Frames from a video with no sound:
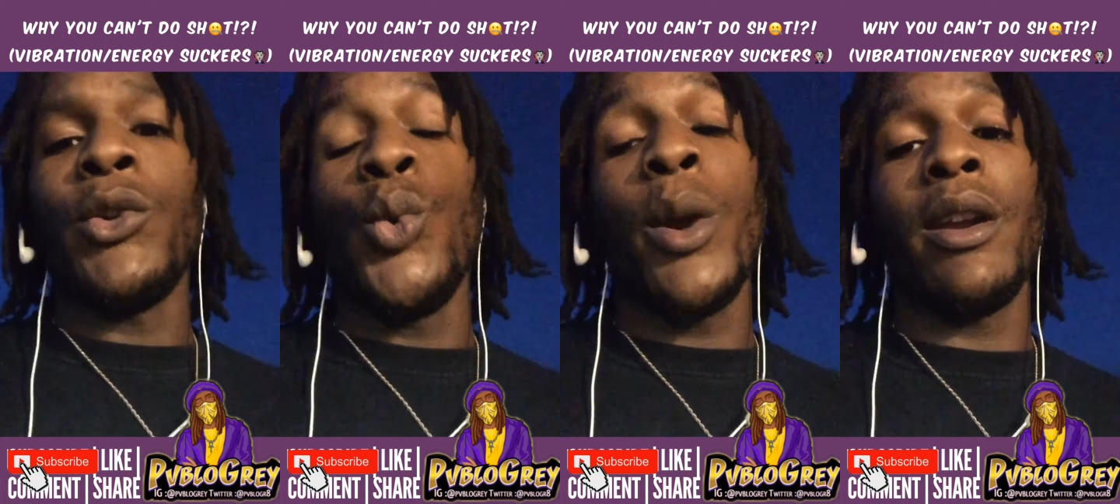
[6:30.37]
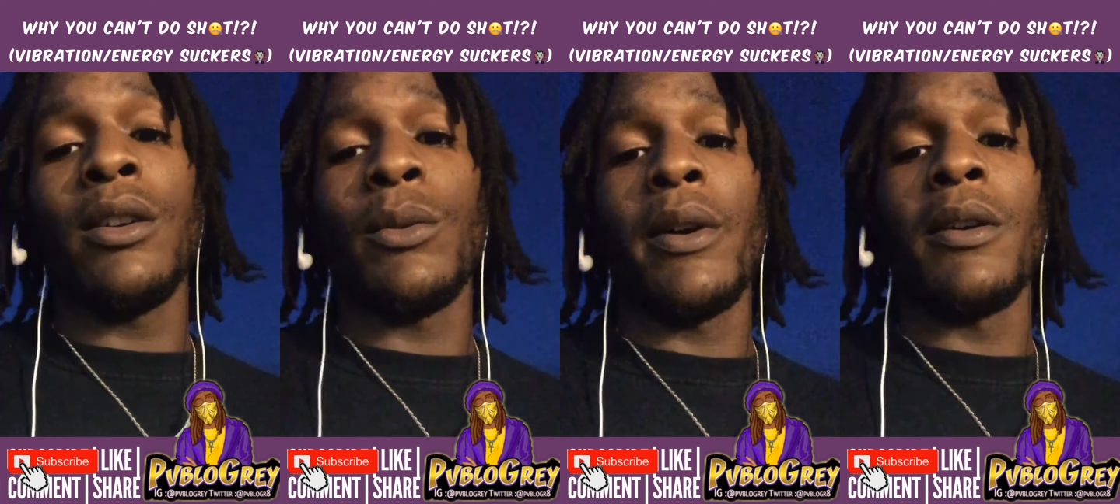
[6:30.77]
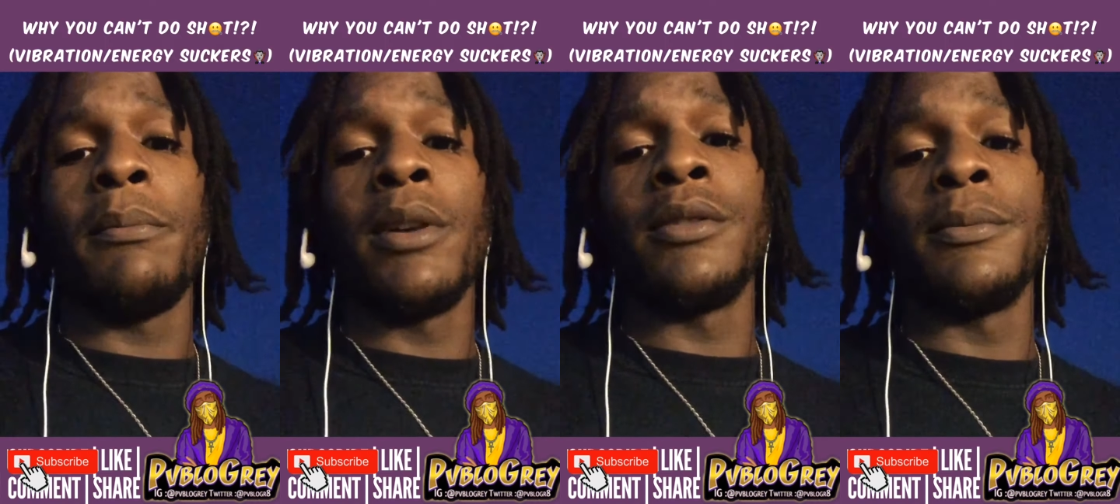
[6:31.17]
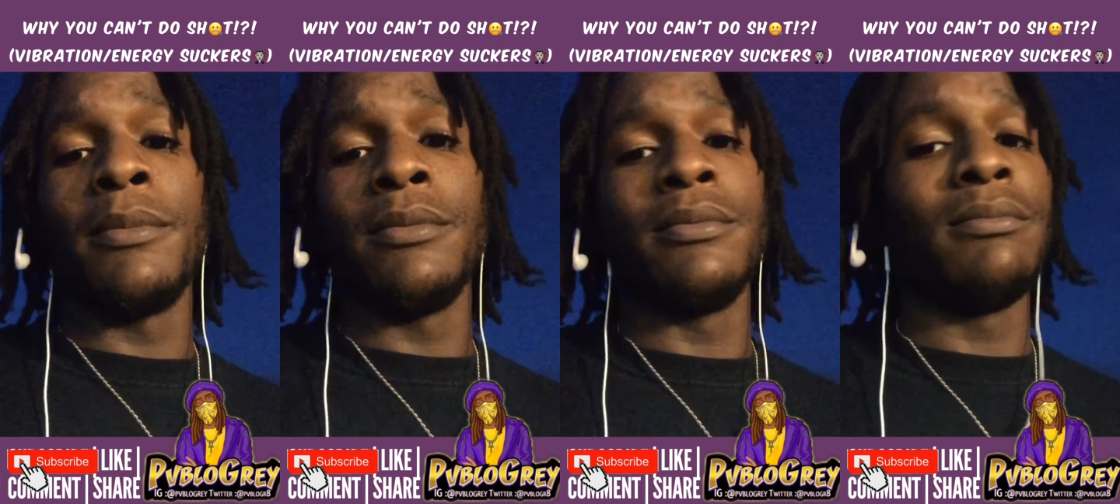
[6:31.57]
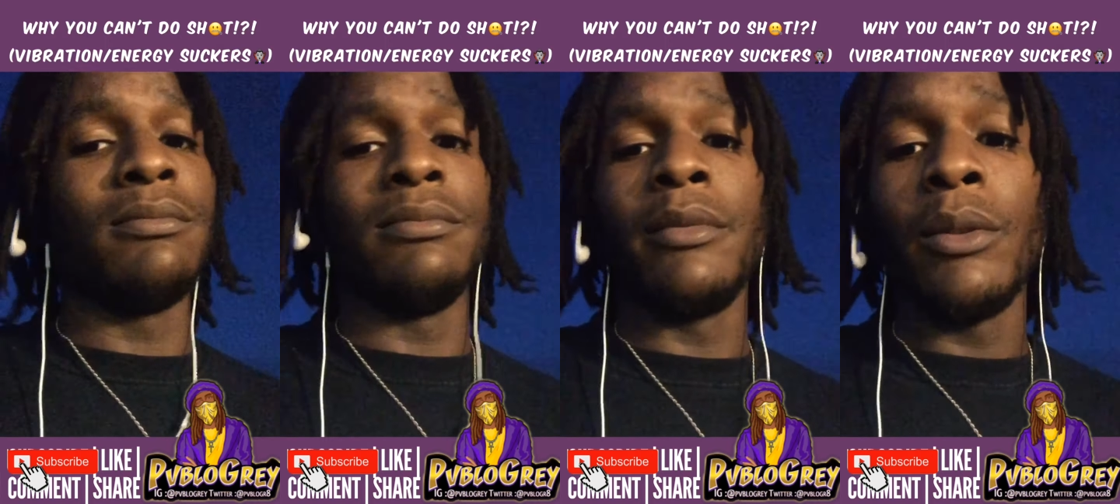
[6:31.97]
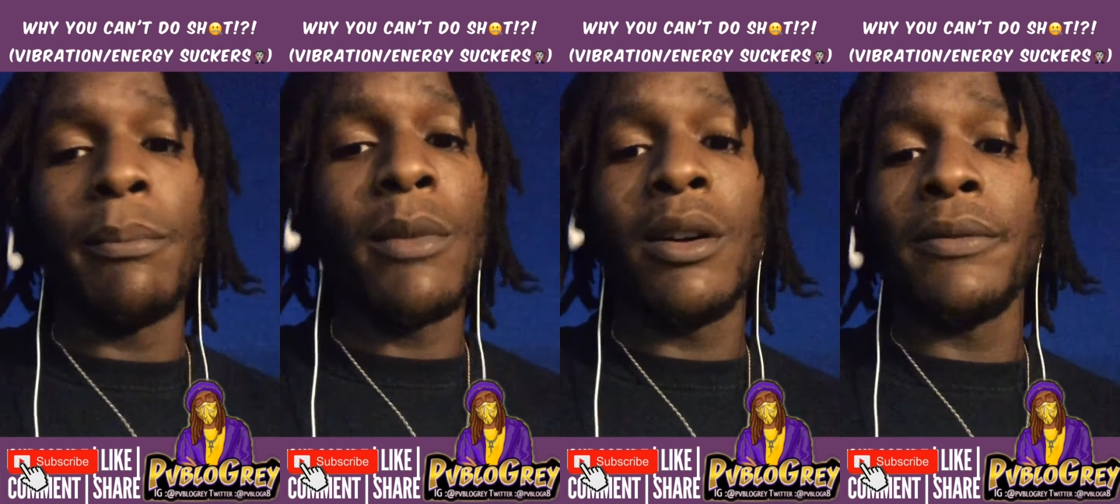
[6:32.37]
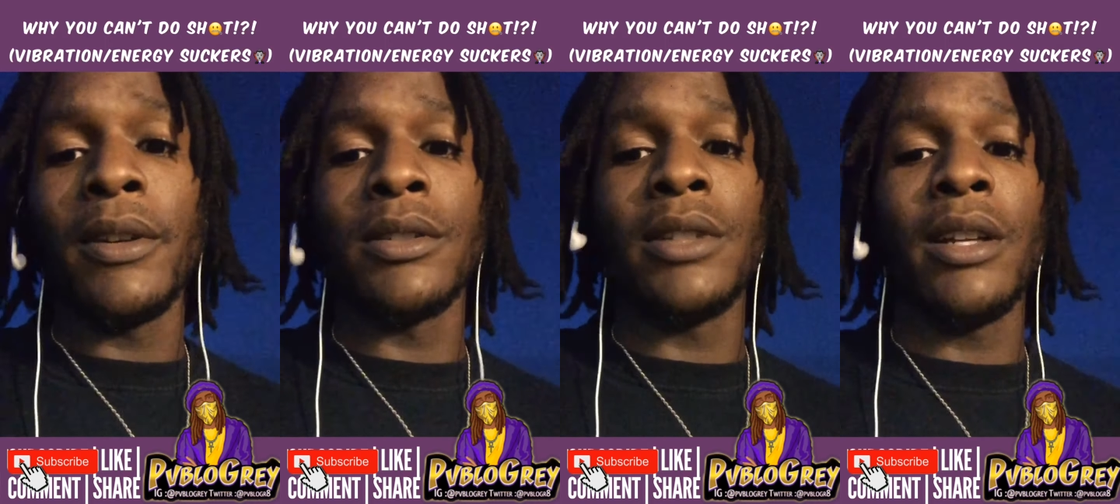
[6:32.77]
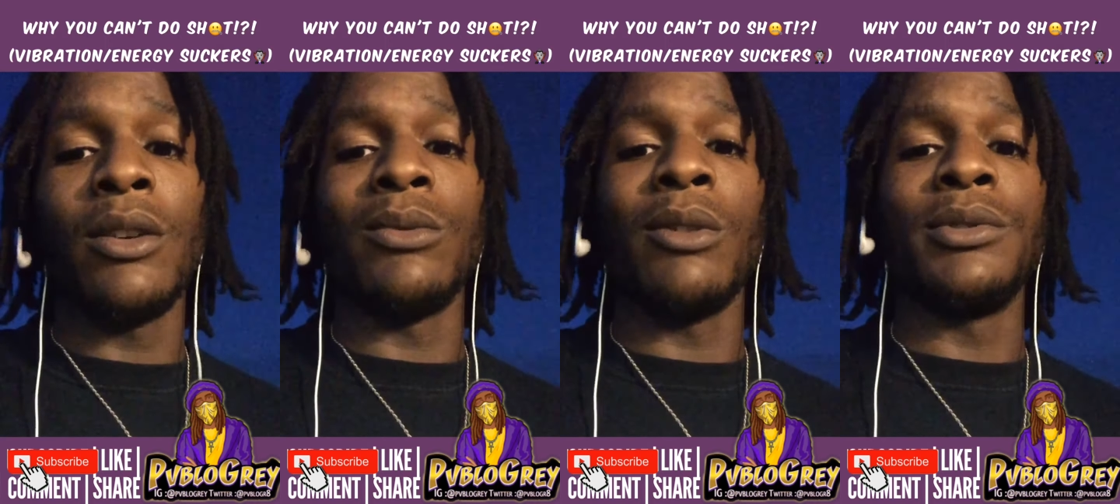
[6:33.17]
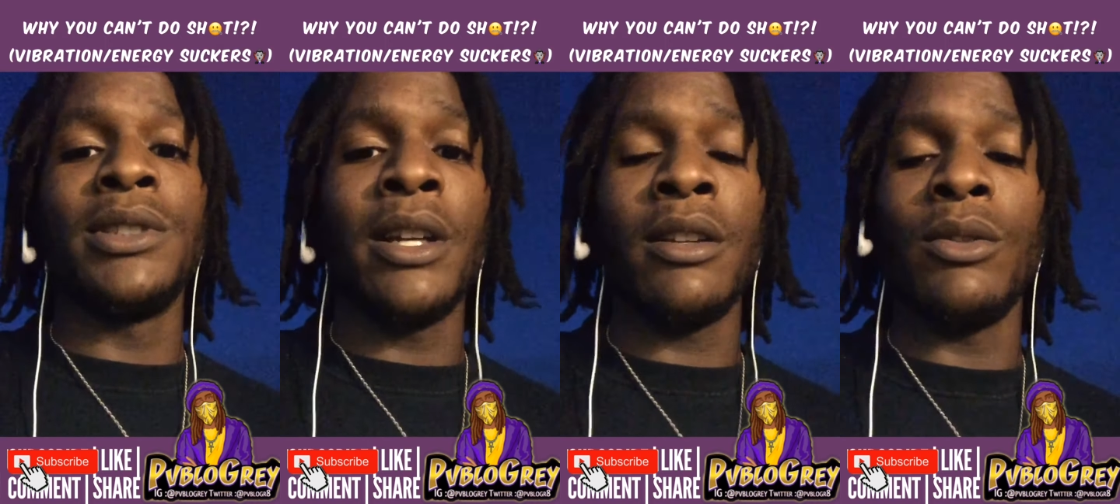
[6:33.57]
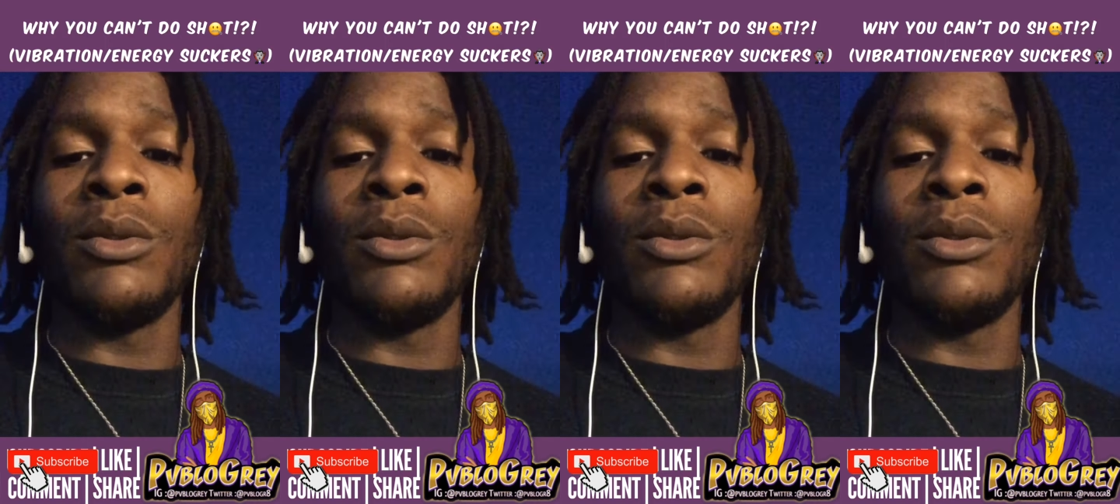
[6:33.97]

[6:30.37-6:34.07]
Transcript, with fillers: You hanging around a bunch of motherfuckers that don't know shit,